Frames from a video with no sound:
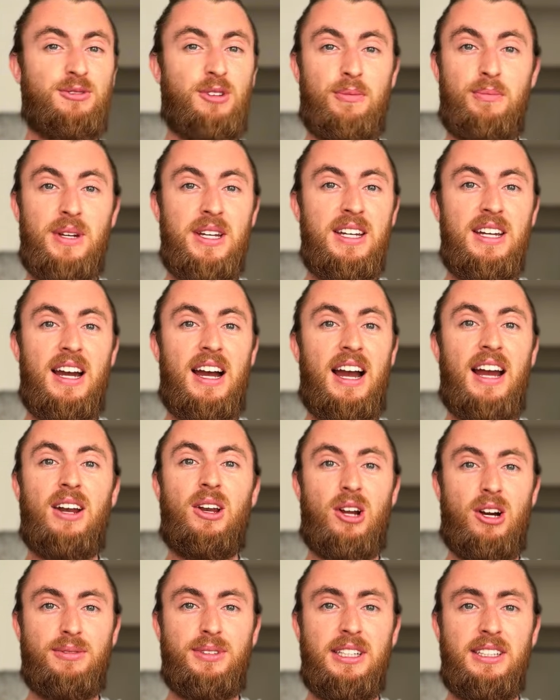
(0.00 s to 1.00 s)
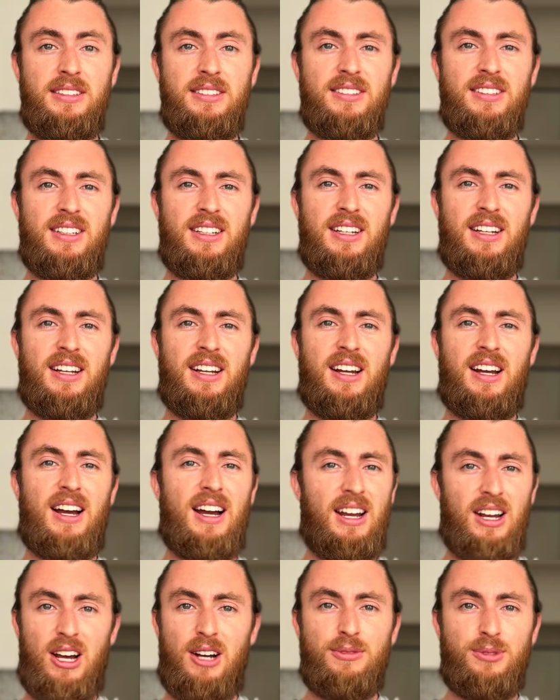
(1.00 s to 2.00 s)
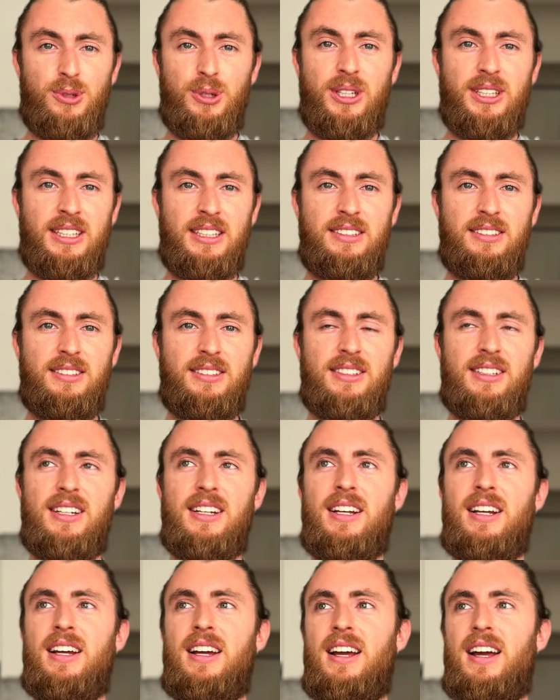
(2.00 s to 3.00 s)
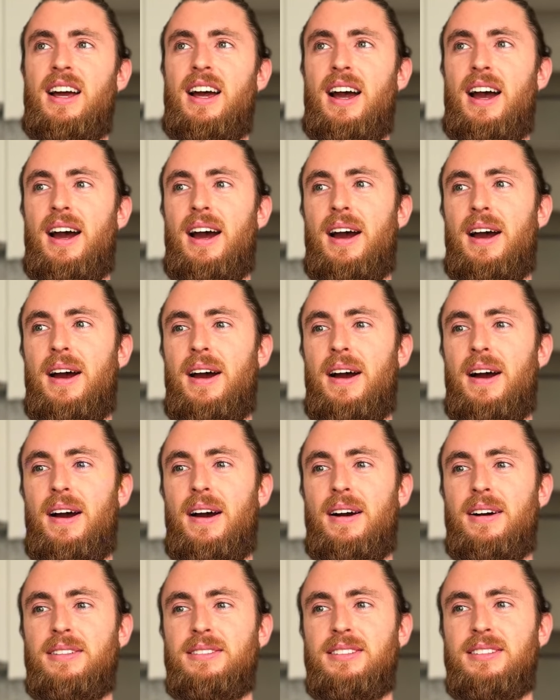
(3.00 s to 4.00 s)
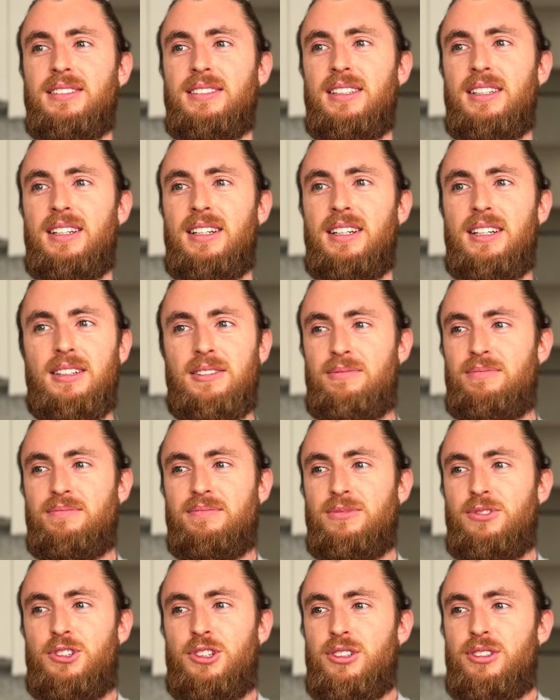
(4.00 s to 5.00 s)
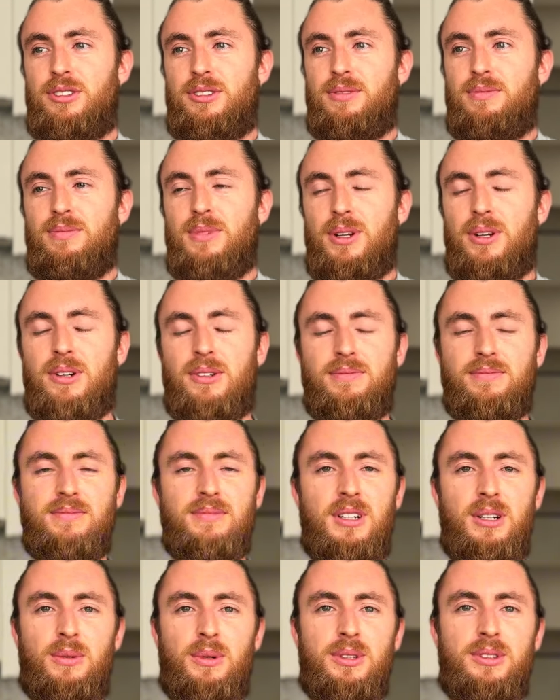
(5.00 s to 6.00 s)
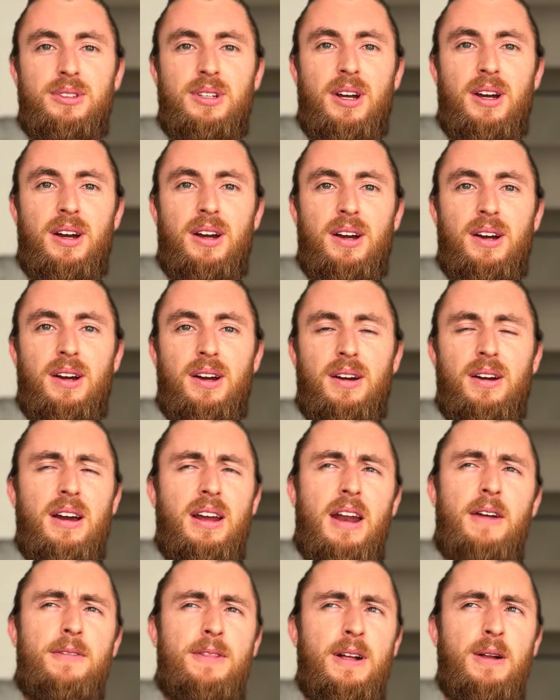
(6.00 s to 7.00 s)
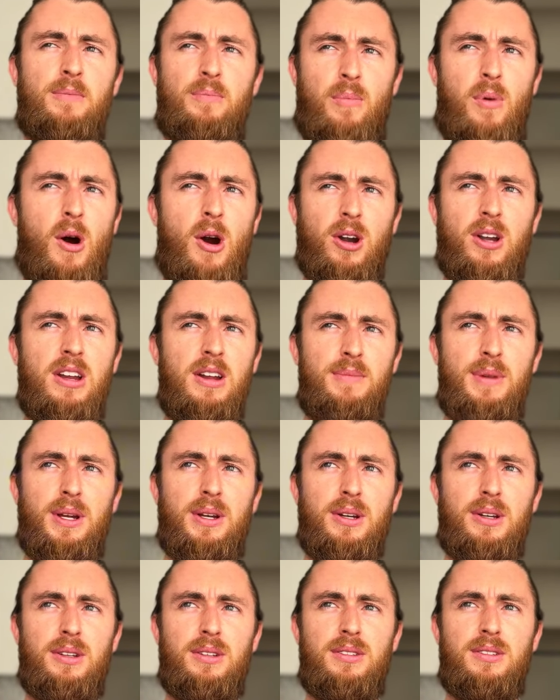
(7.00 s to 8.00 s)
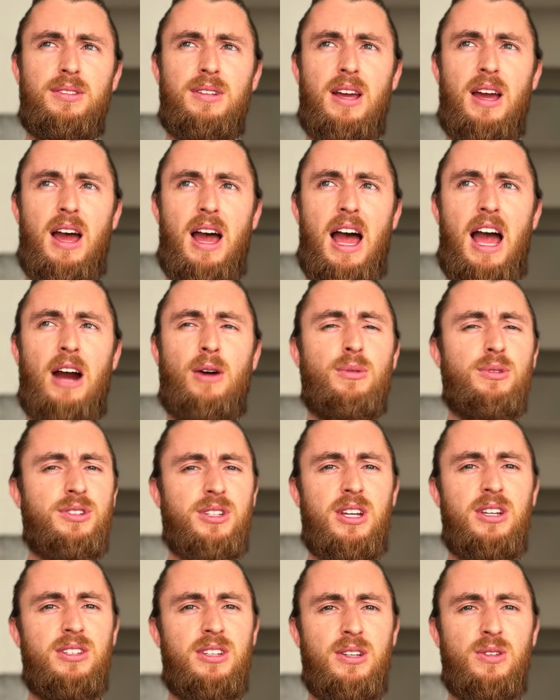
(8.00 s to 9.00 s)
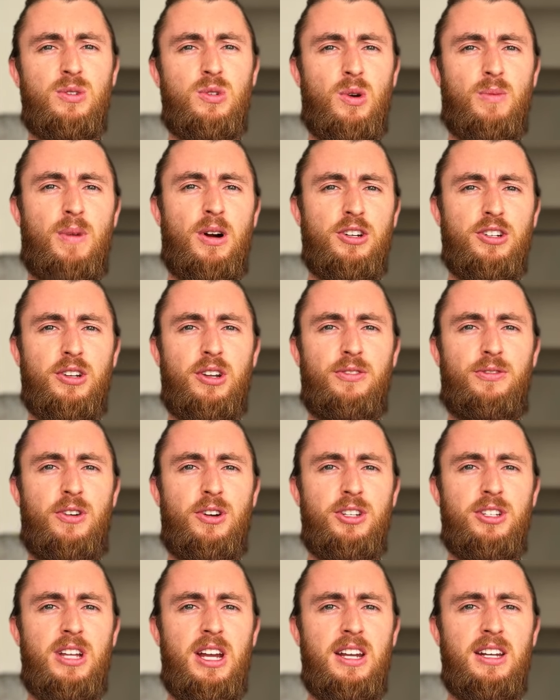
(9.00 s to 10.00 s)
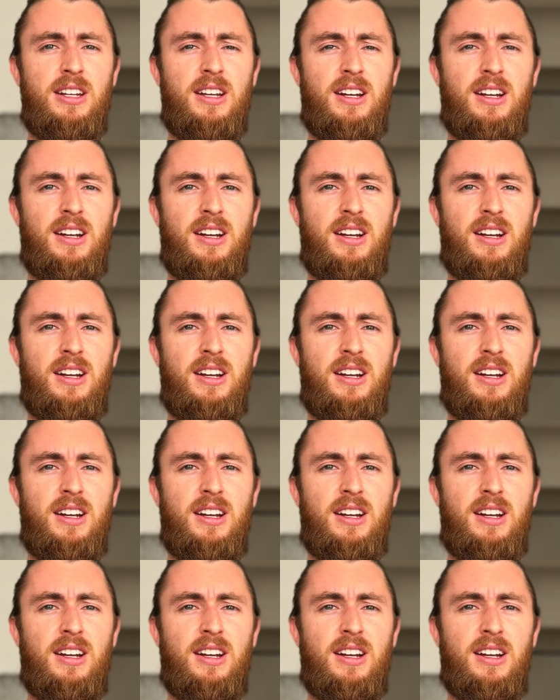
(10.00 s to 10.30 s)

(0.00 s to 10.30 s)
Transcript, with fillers: For me, I loved it. I love doing this. Uh, it just, you know, it was, uh, and I think partly because I was kissing so much on the first date